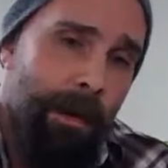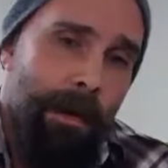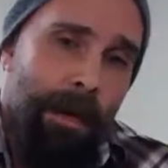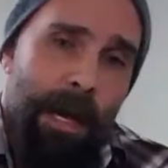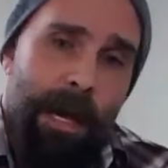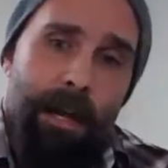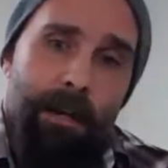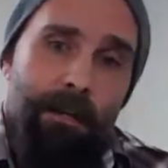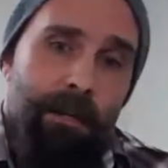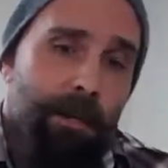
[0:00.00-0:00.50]

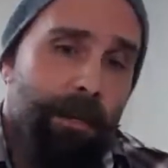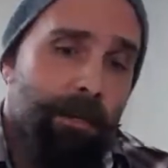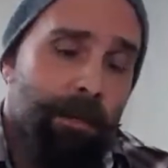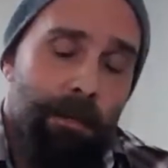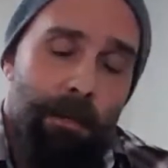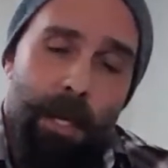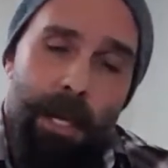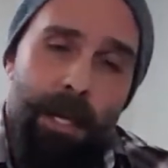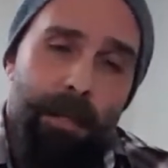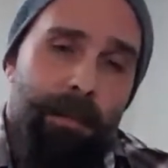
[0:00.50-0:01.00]
And you can
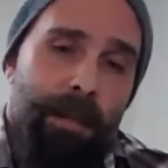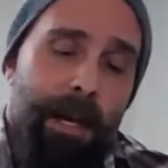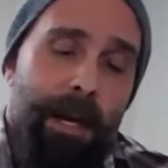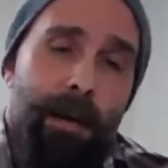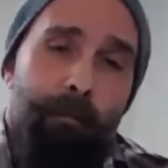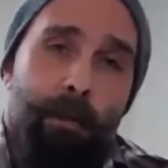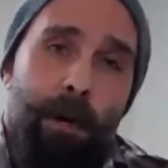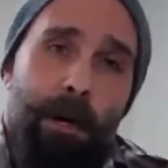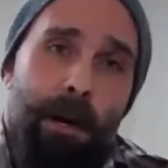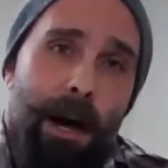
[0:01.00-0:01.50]
just heat that
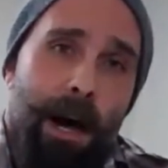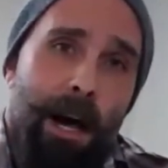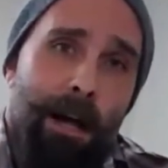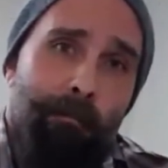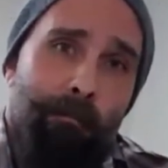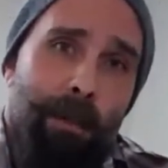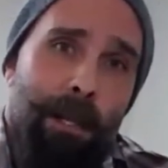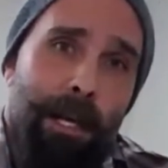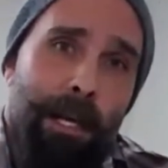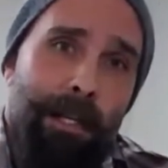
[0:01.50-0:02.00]
up on a
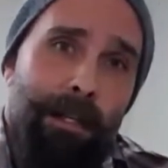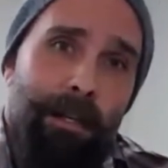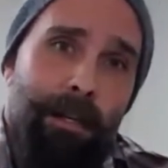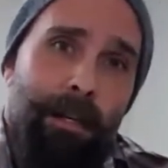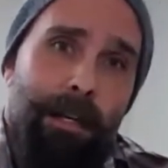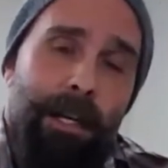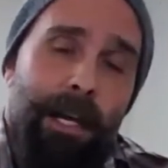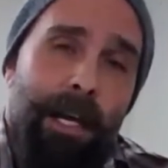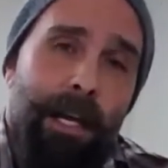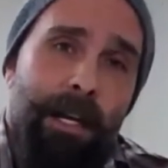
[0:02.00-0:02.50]
hot plate. You
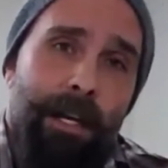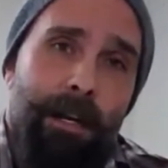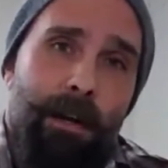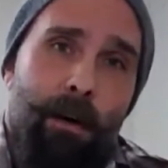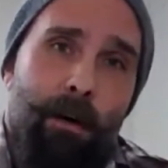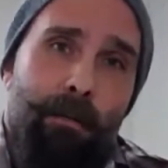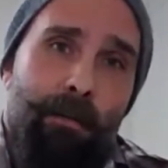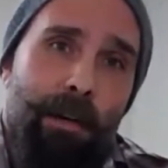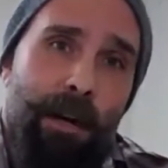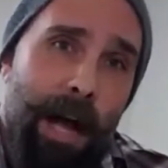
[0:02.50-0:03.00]
can heat it
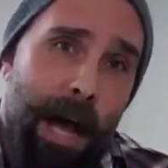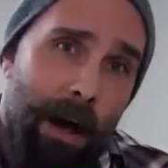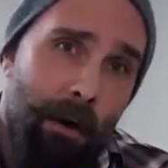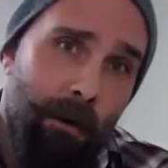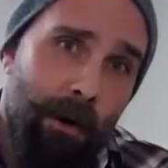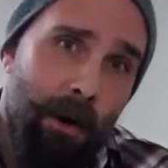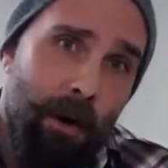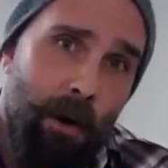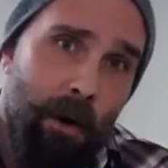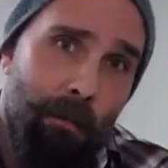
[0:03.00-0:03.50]
over an
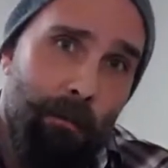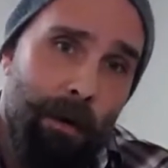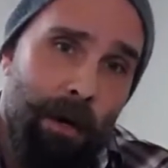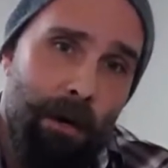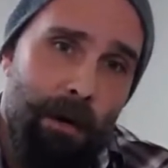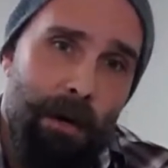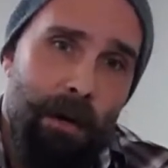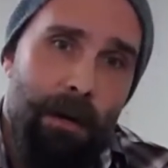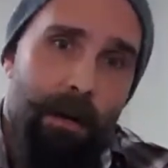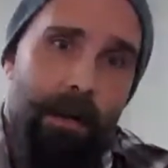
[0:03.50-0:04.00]
alcohol
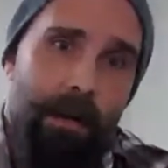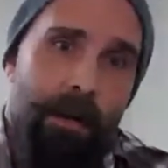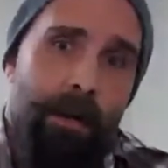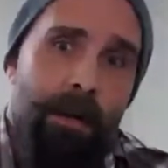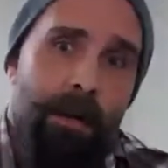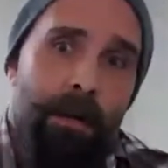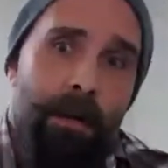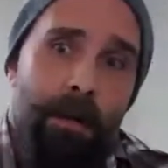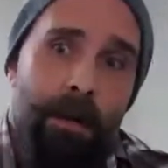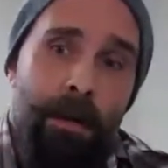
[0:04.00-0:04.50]
burner,
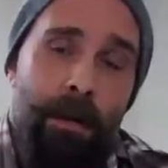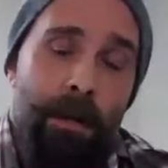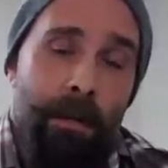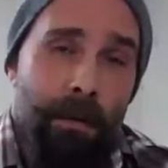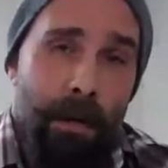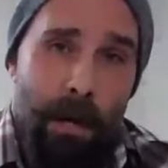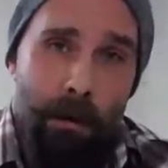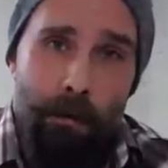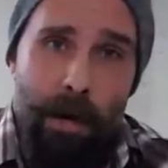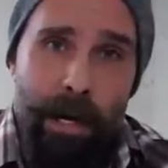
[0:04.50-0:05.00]

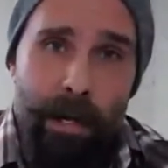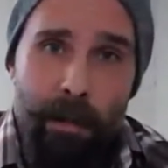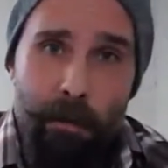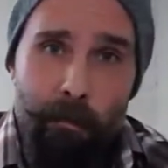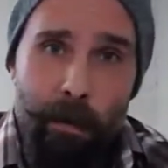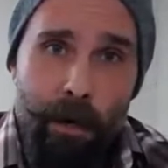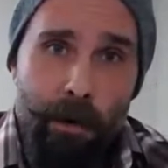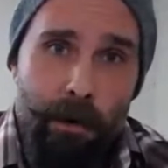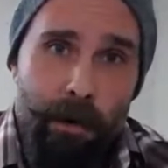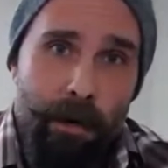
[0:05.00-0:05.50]
not a regular
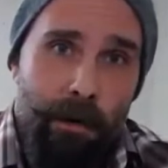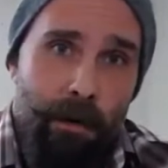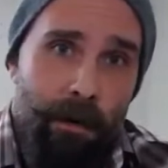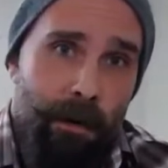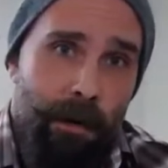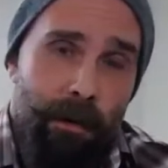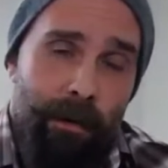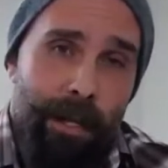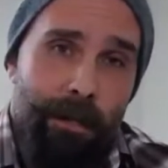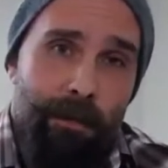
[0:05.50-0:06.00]
burner, or
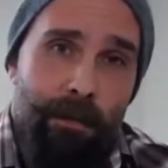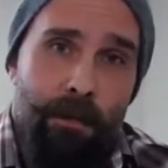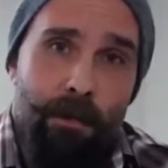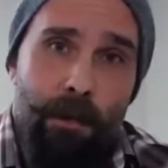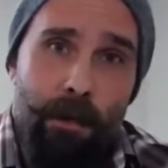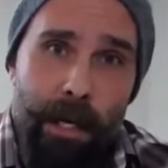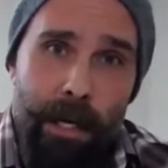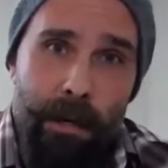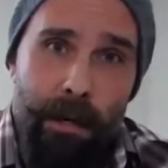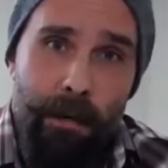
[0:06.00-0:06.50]
it'll get
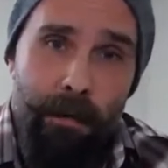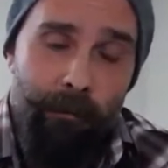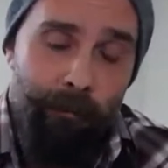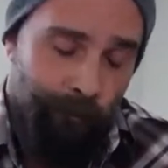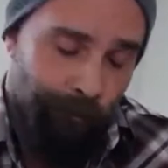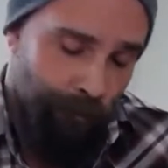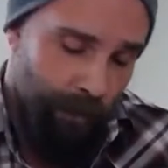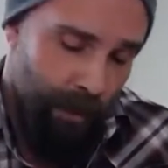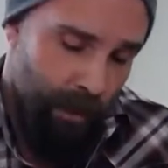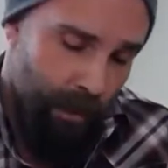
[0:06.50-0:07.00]
sooty.
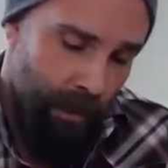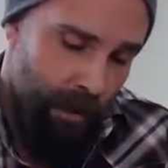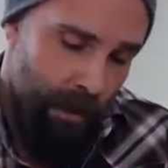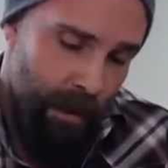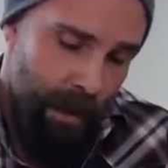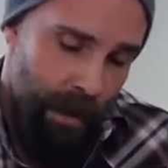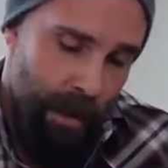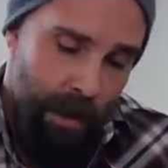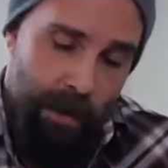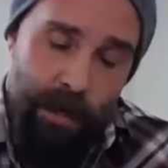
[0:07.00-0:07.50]

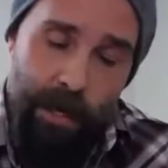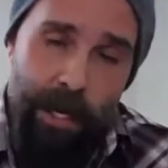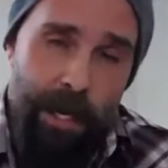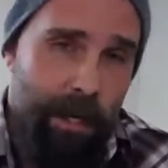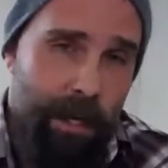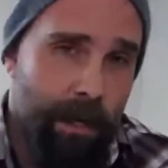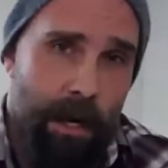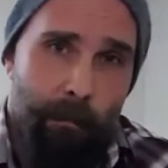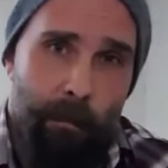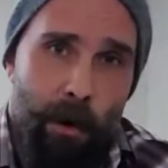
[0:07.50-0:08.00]
You heat
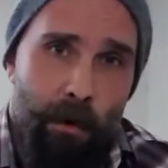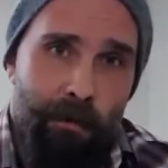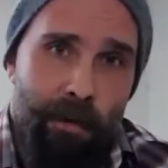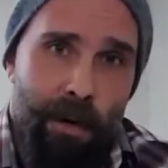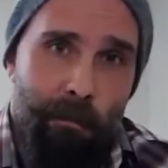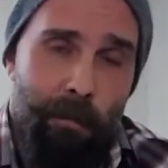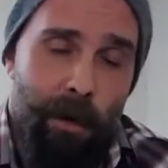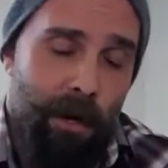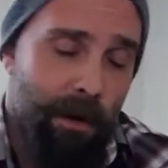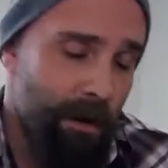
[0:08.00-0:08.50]
it up
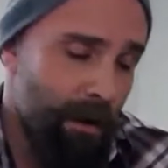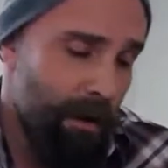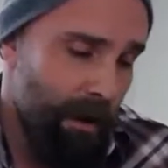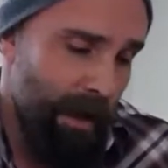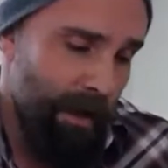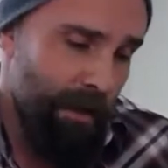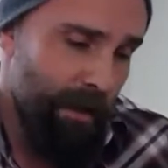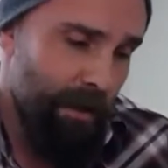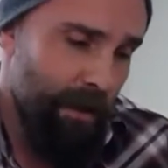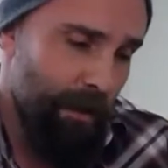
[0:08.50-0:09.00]
over a burner
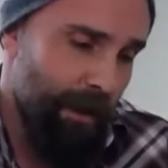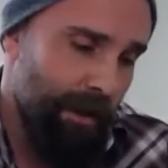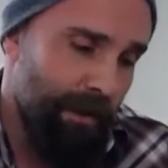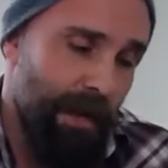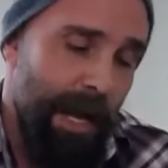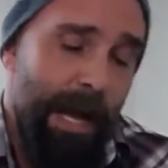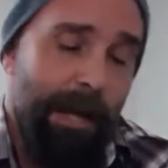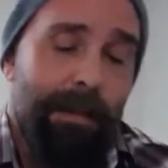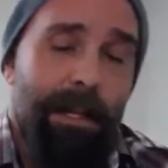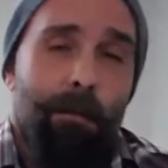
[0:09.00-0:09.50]
and you do
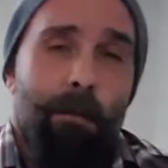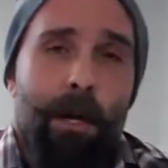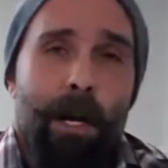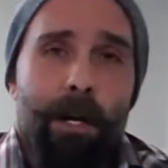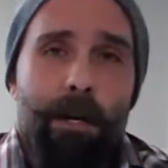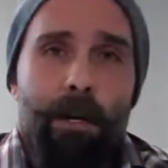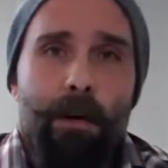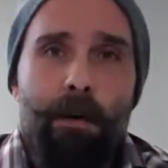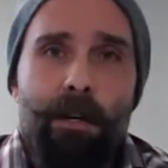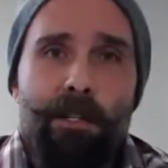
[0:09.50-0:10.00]
exactly what I
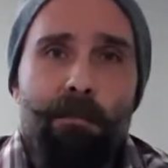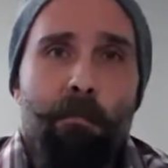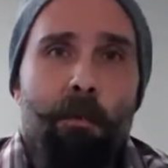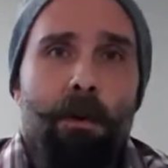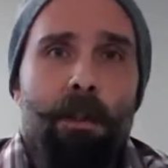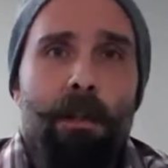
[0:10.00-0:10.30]
do. It's more